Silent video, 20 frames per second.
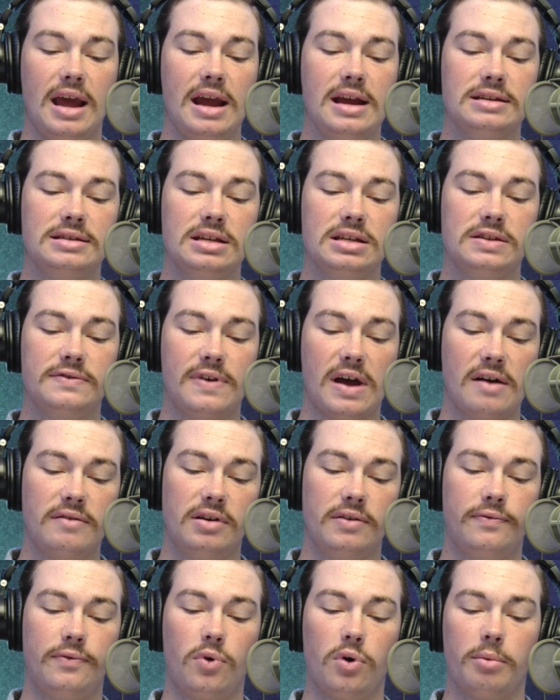aces
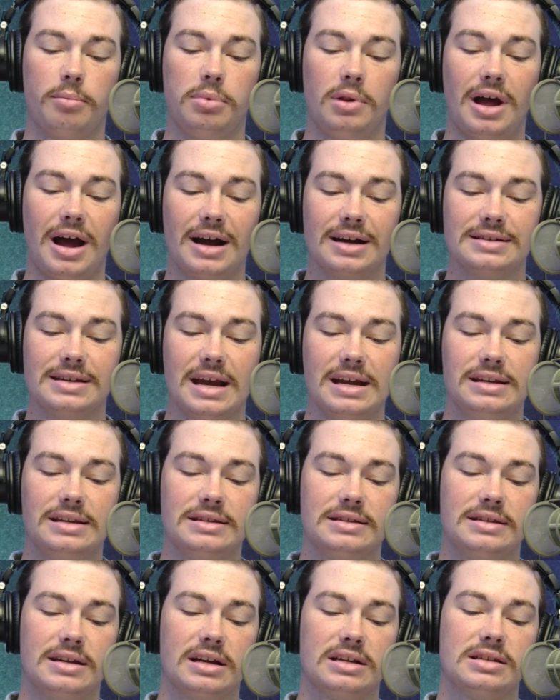5-4, blocks
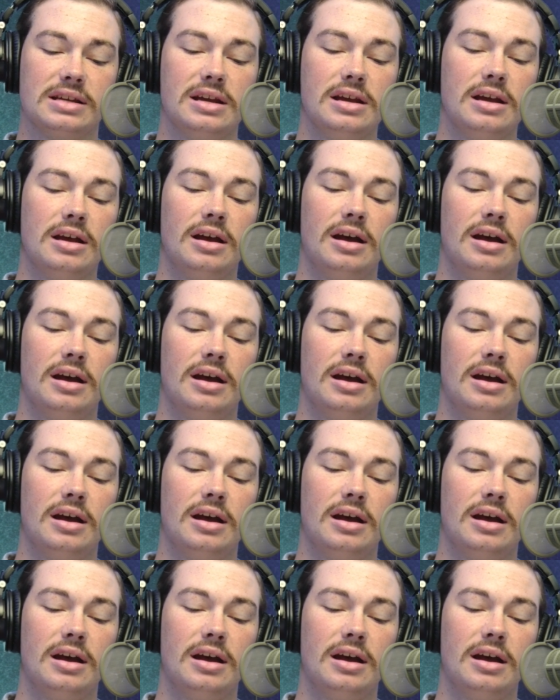8-6,